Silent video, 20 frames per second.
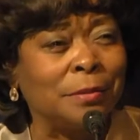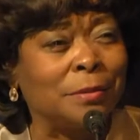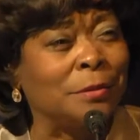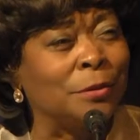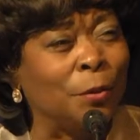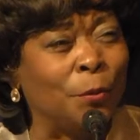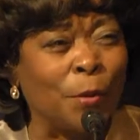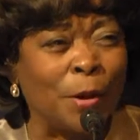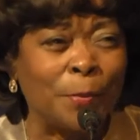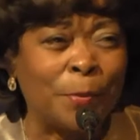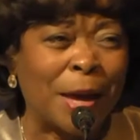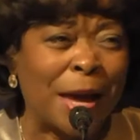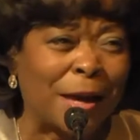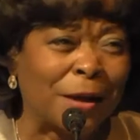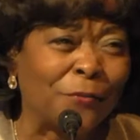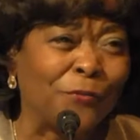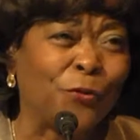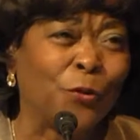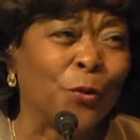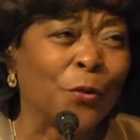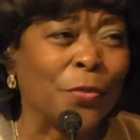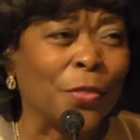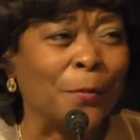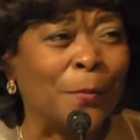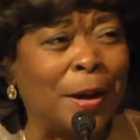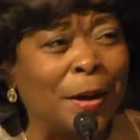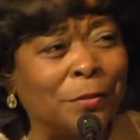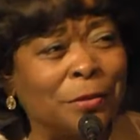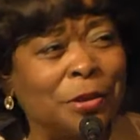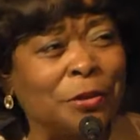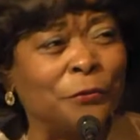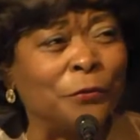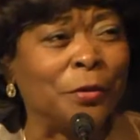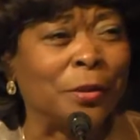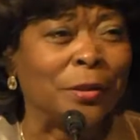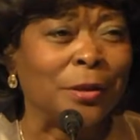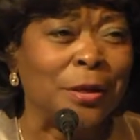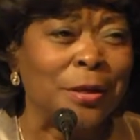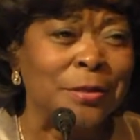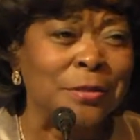going back and forth about
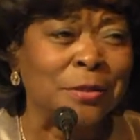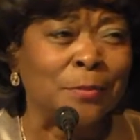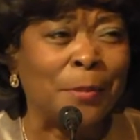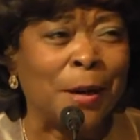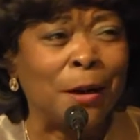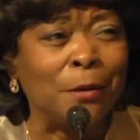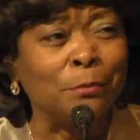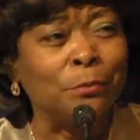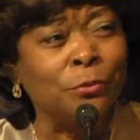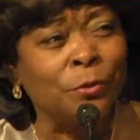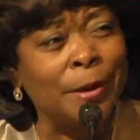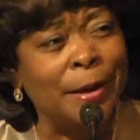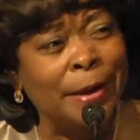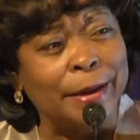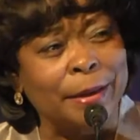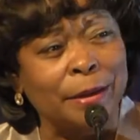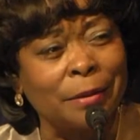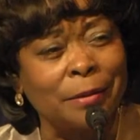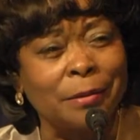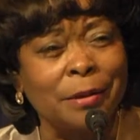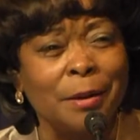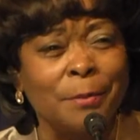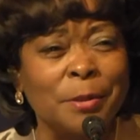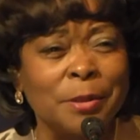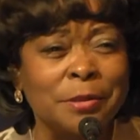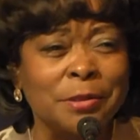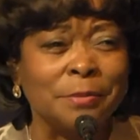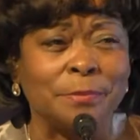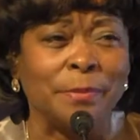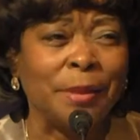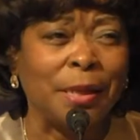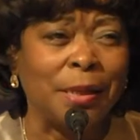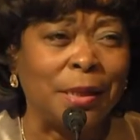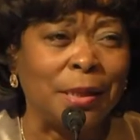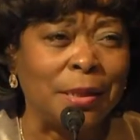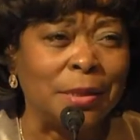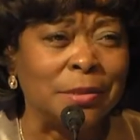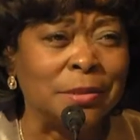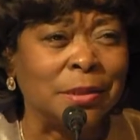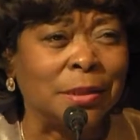different things about BREC and coming to
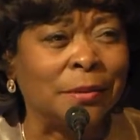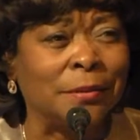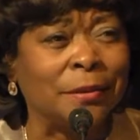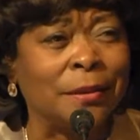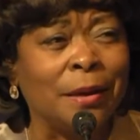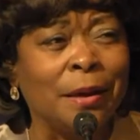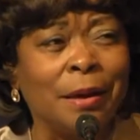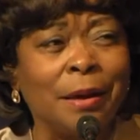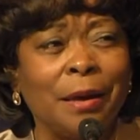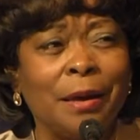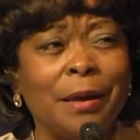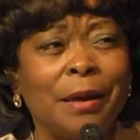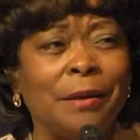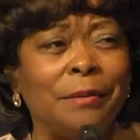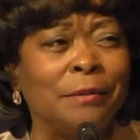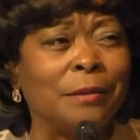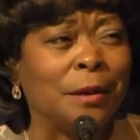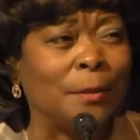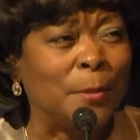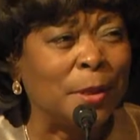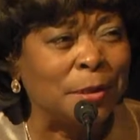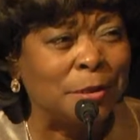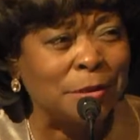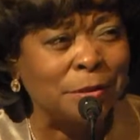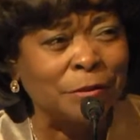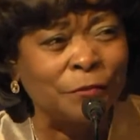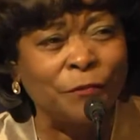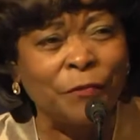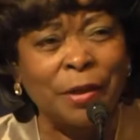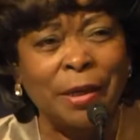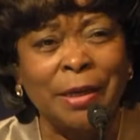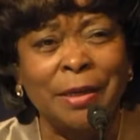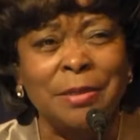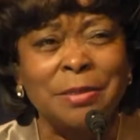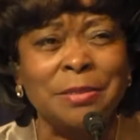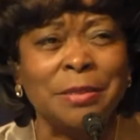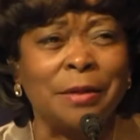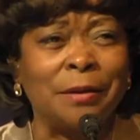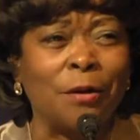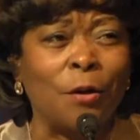meetings and coming to
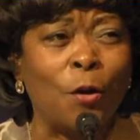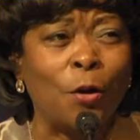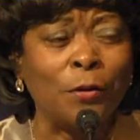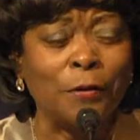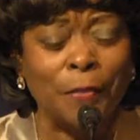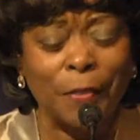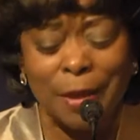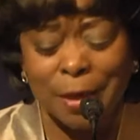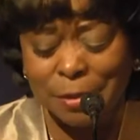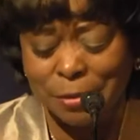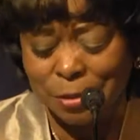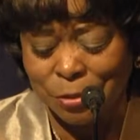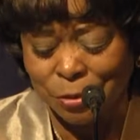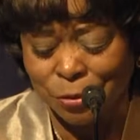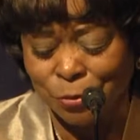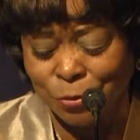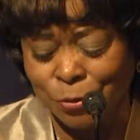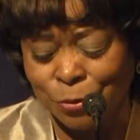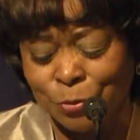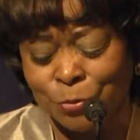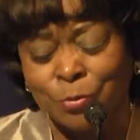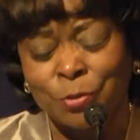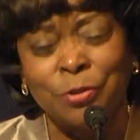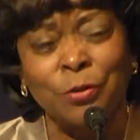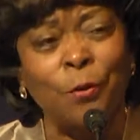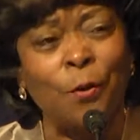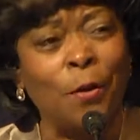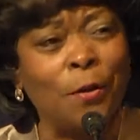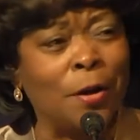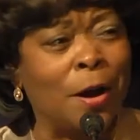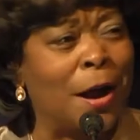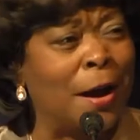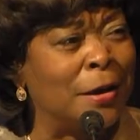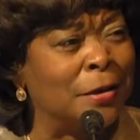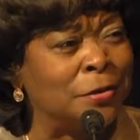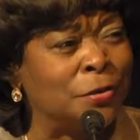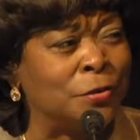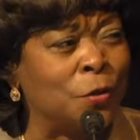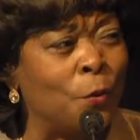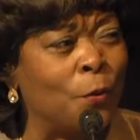events and all the things that you do. So I
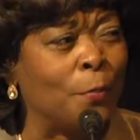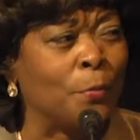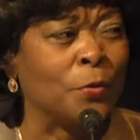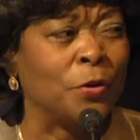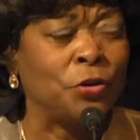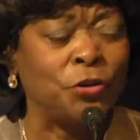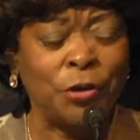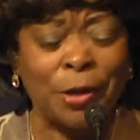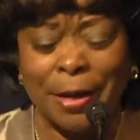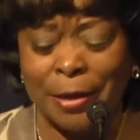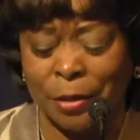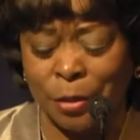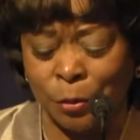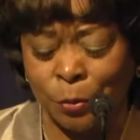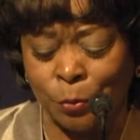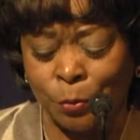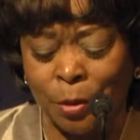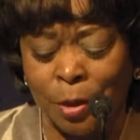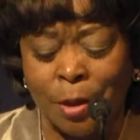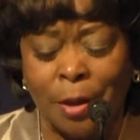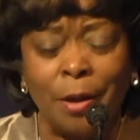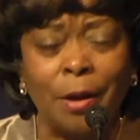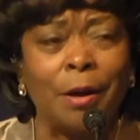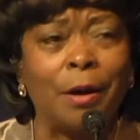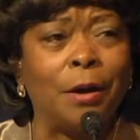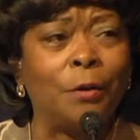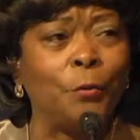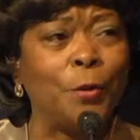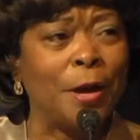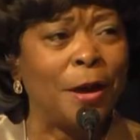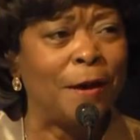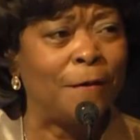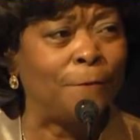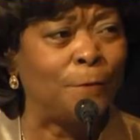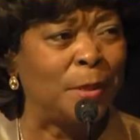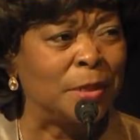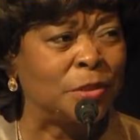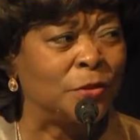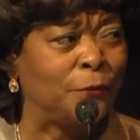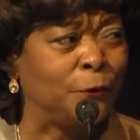so appreciate you. We have
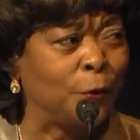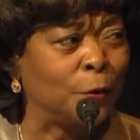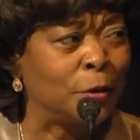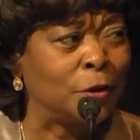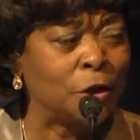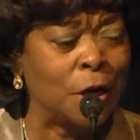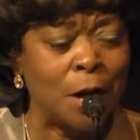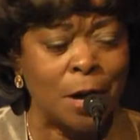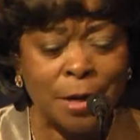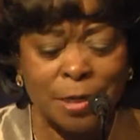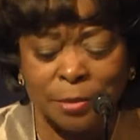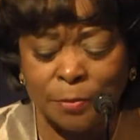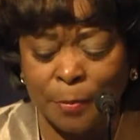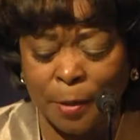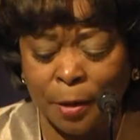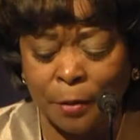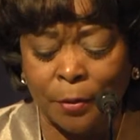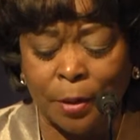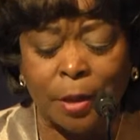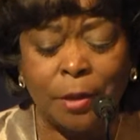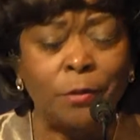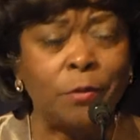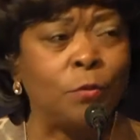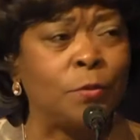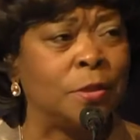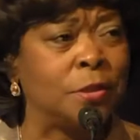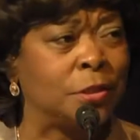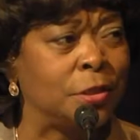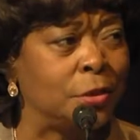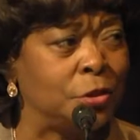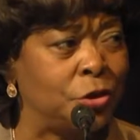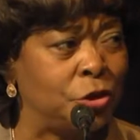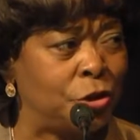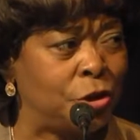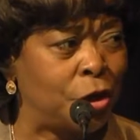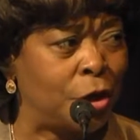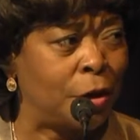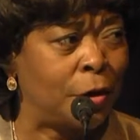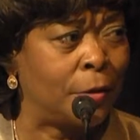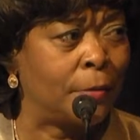Mr. Virg Osbury, who is the
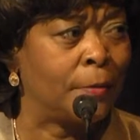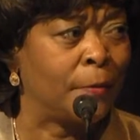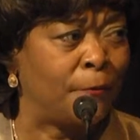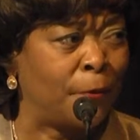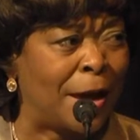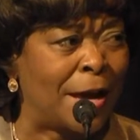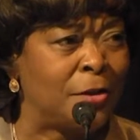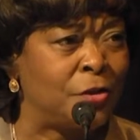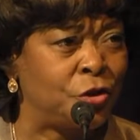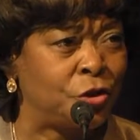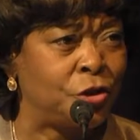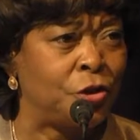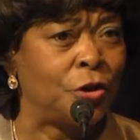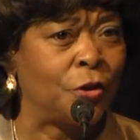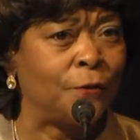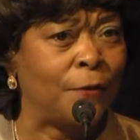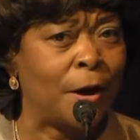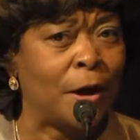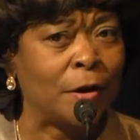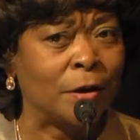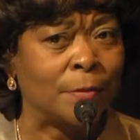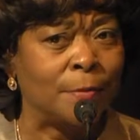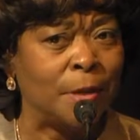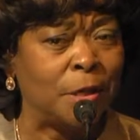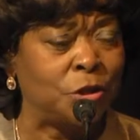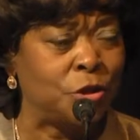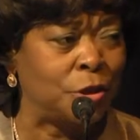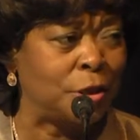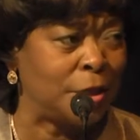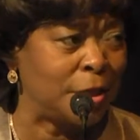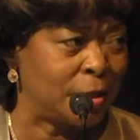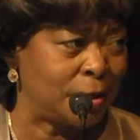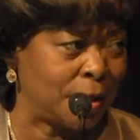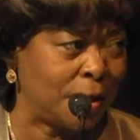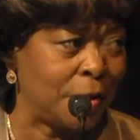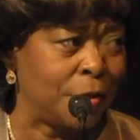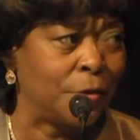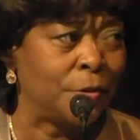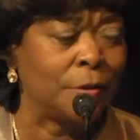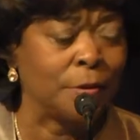vice chair of our commission. He's
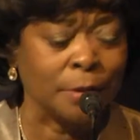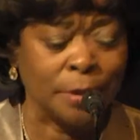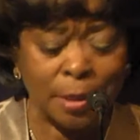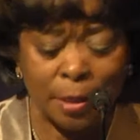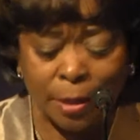here.